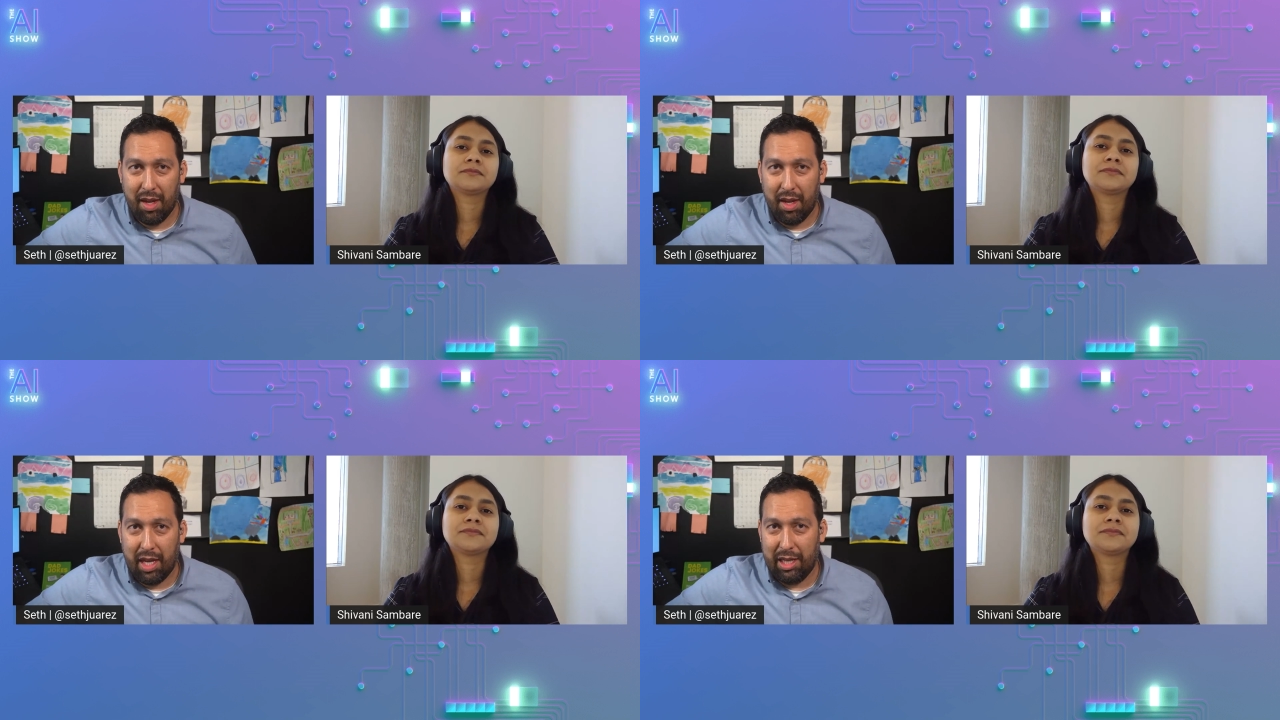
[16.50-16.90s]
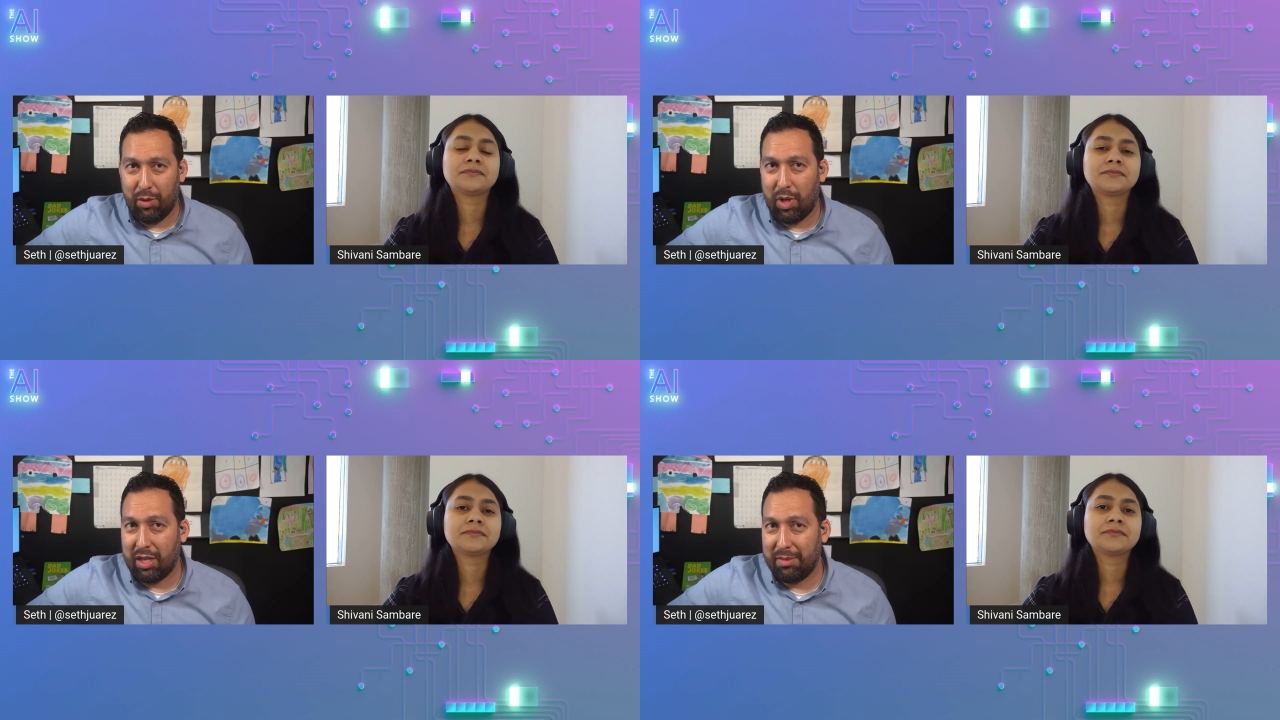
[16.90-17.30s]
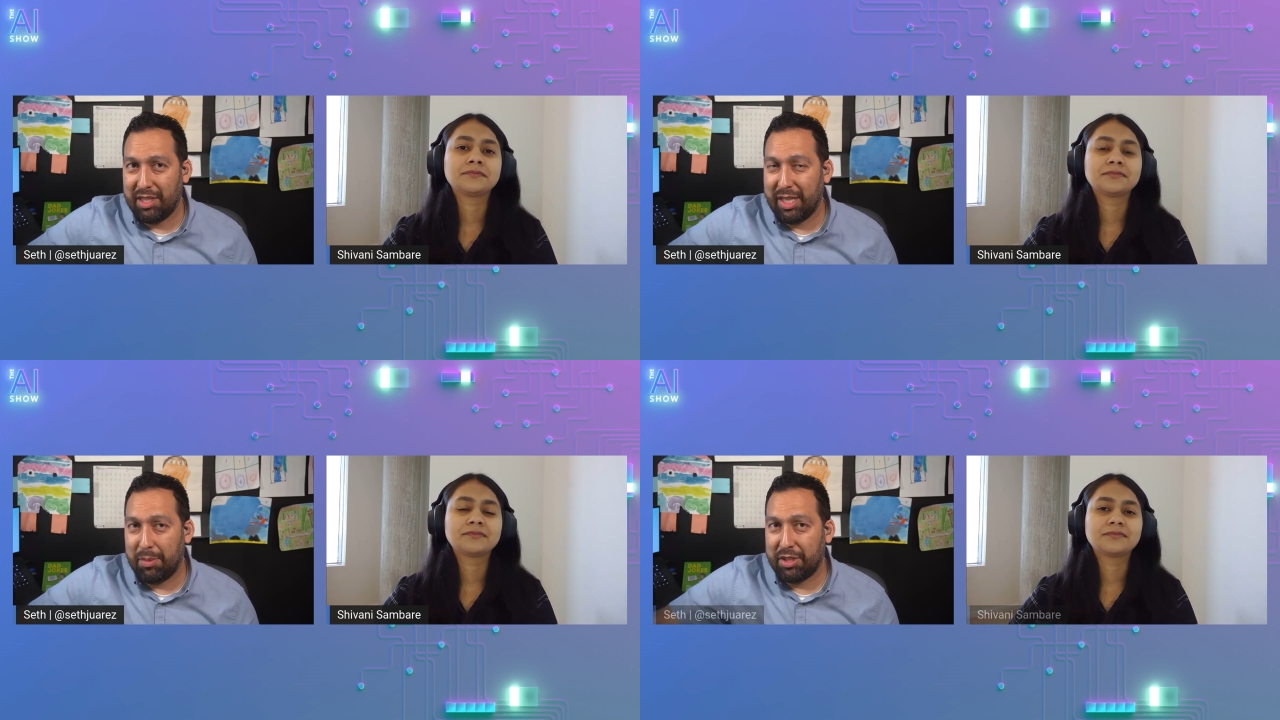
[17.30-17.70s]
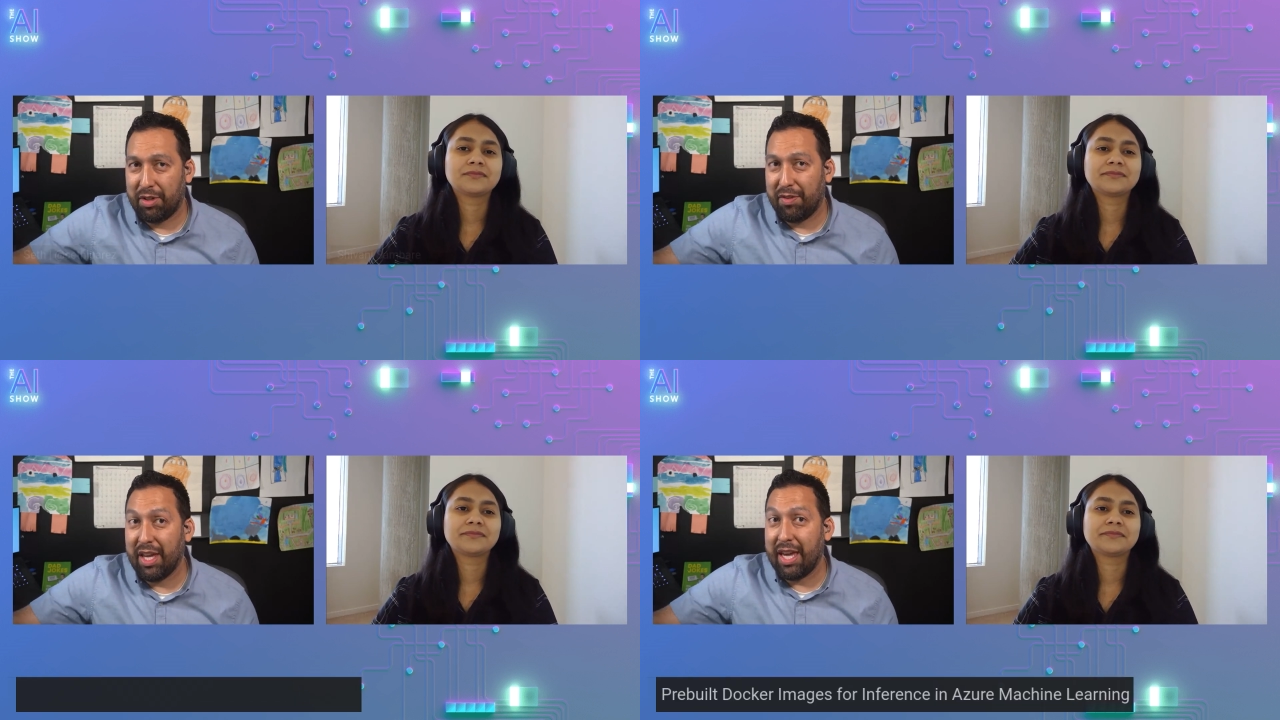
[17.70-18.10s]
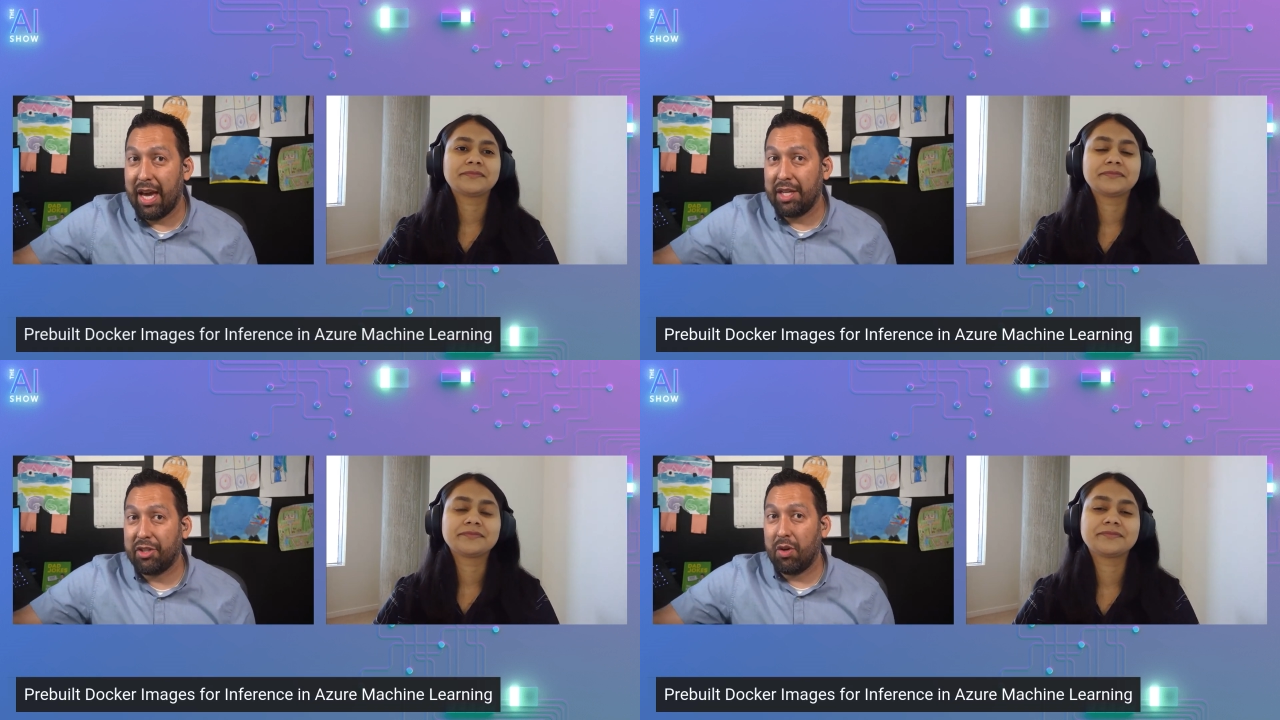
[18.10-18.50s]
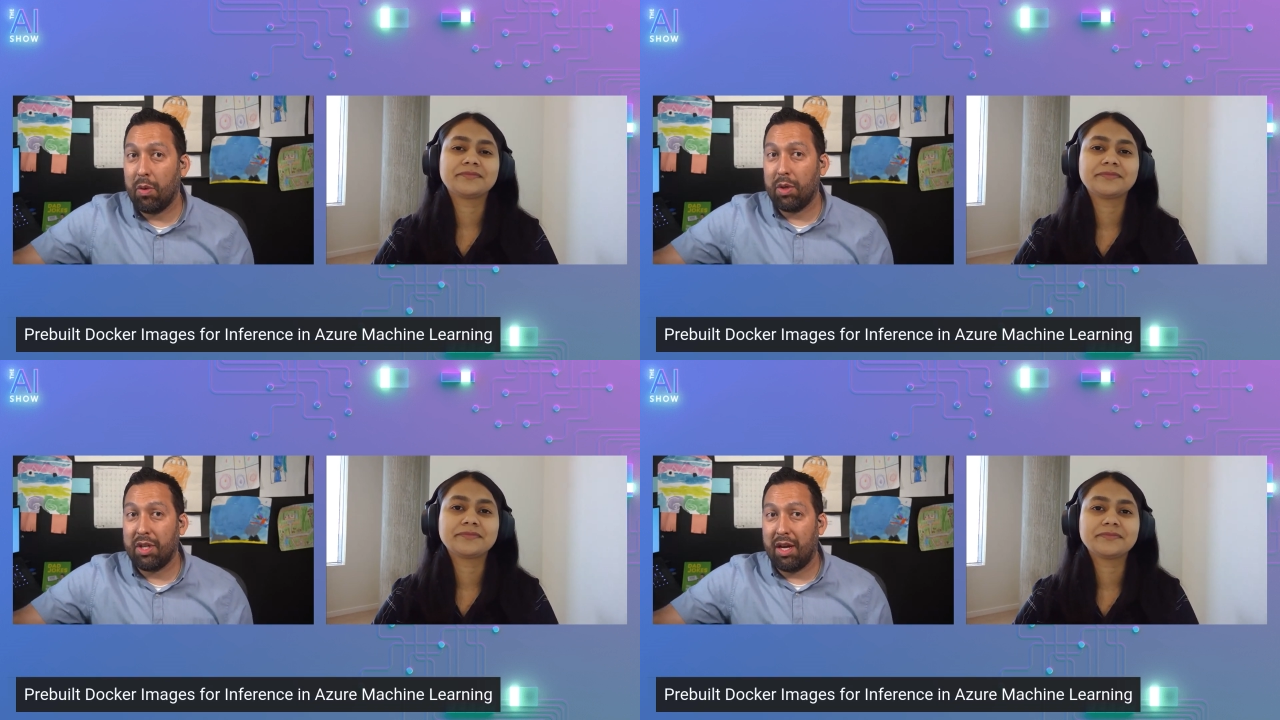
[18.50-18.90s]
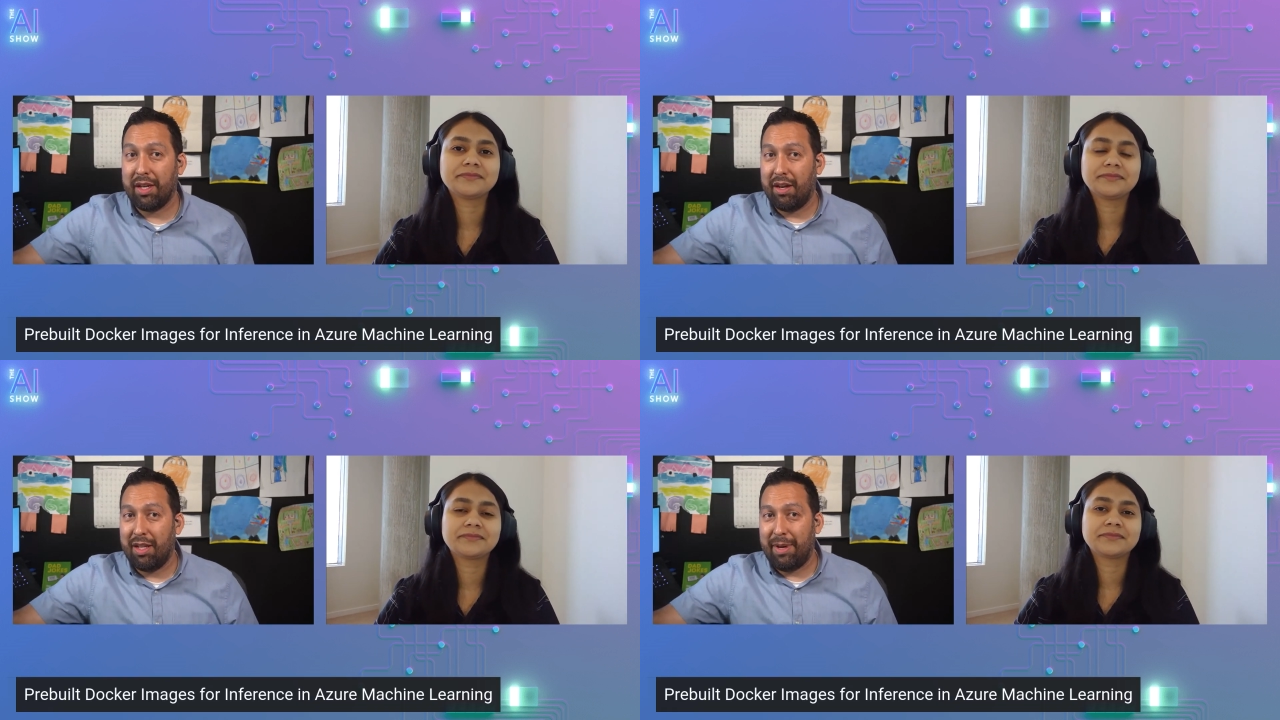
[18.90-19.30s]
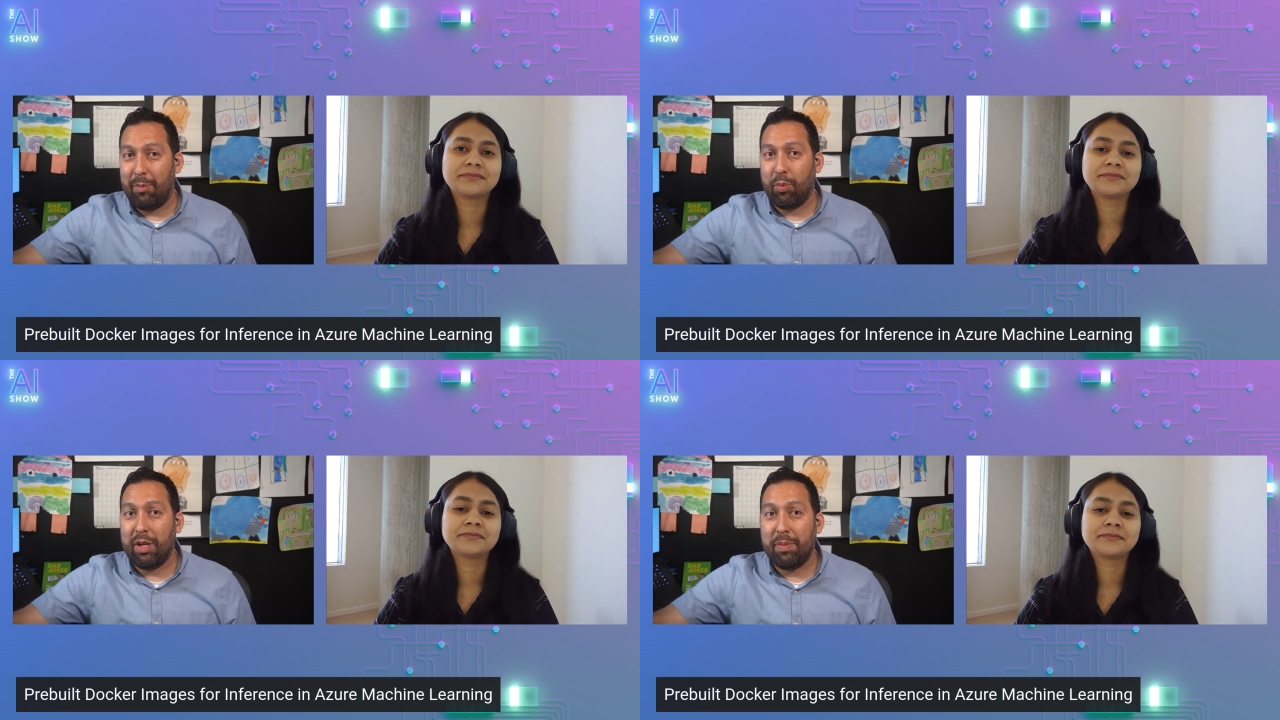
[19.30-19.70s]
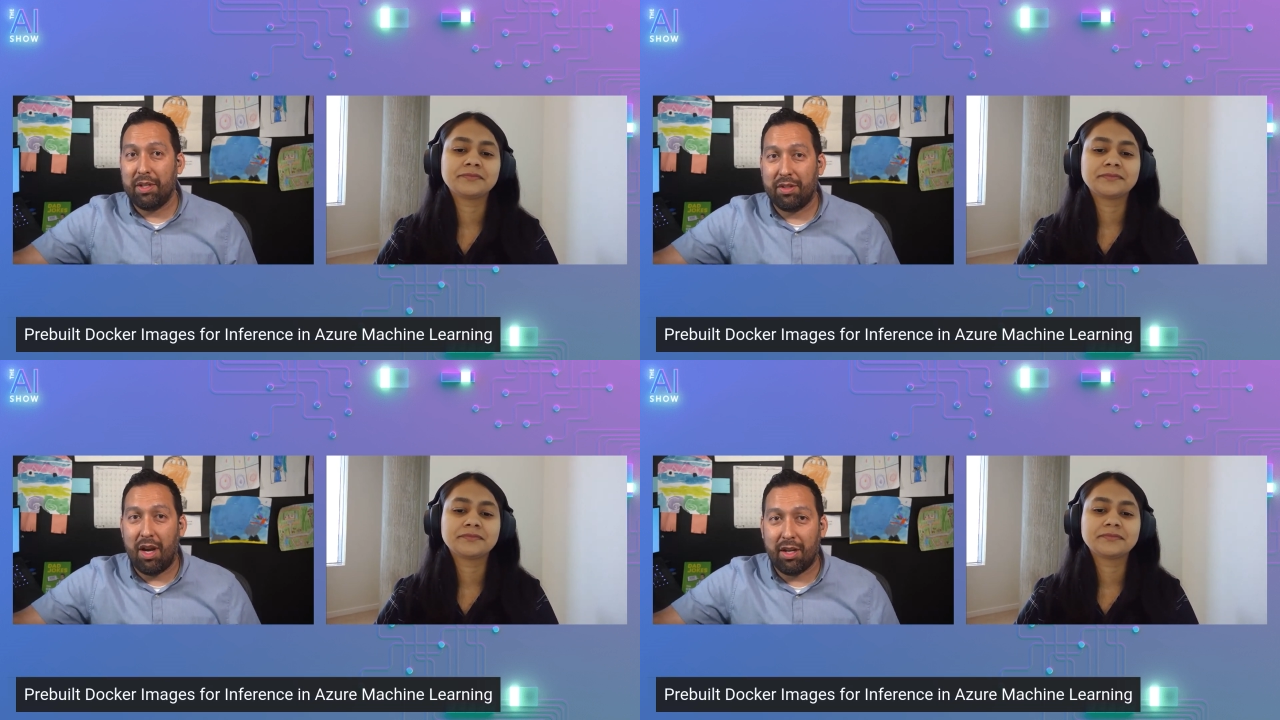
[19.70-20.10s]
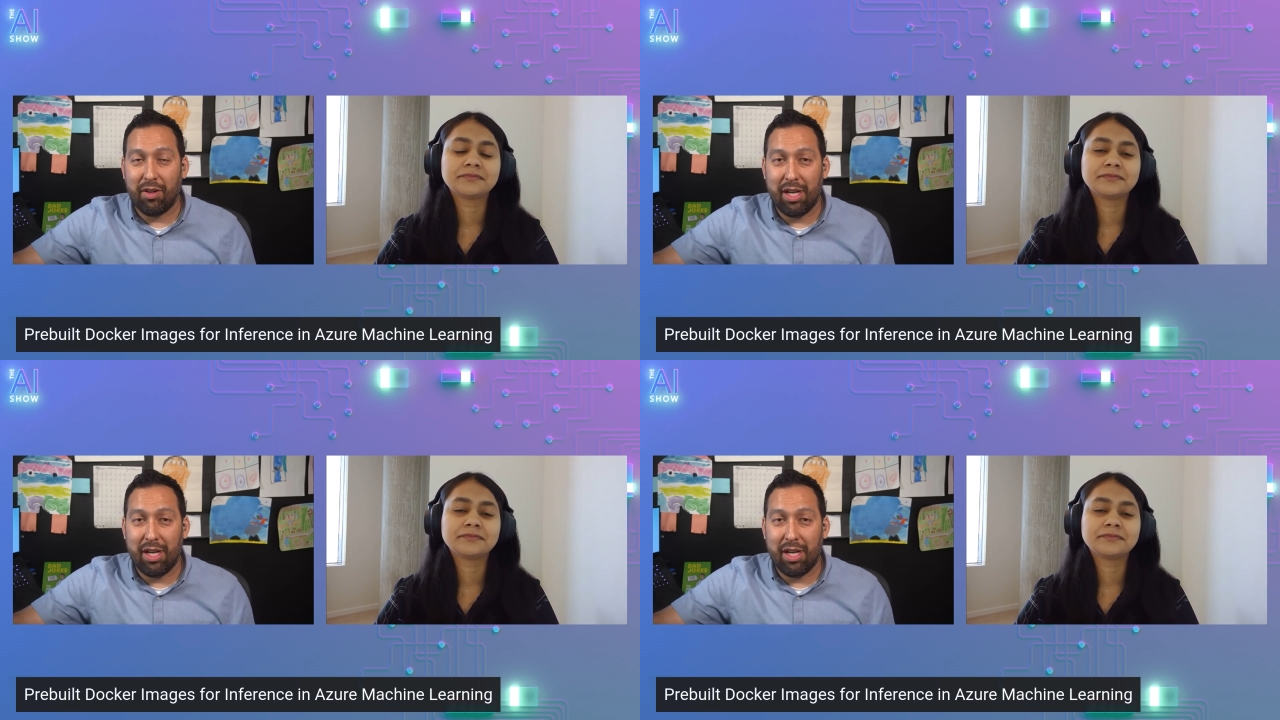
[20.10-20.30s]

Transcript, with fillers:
Speaker 1: Hello, and welcome to this episode of the AI Show, where we're talking all about pre-built Docker